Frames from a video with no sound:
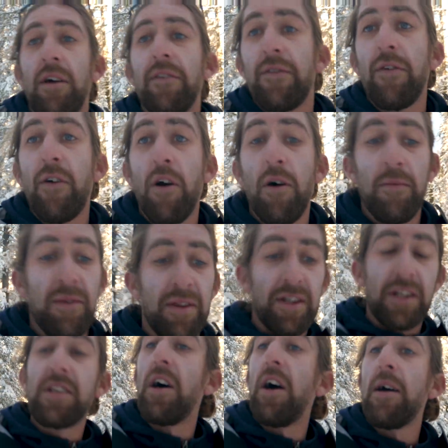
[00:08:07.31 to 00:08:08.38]
from
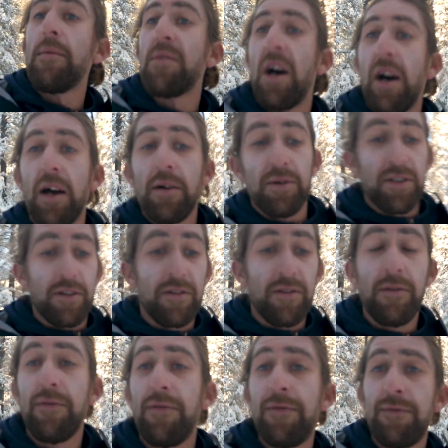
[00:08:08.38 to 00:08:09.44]
the time that I was
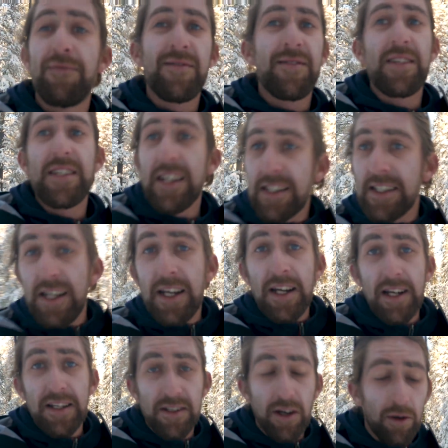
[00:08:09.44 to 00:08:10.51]
16
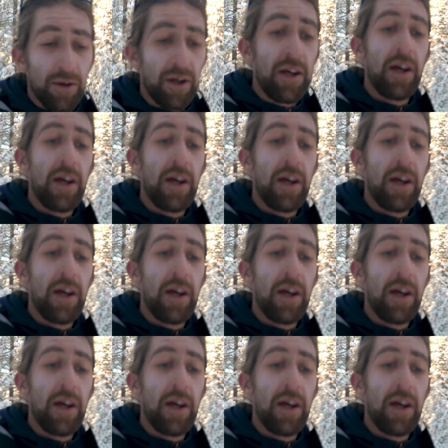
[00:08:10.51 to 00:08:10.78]
years old.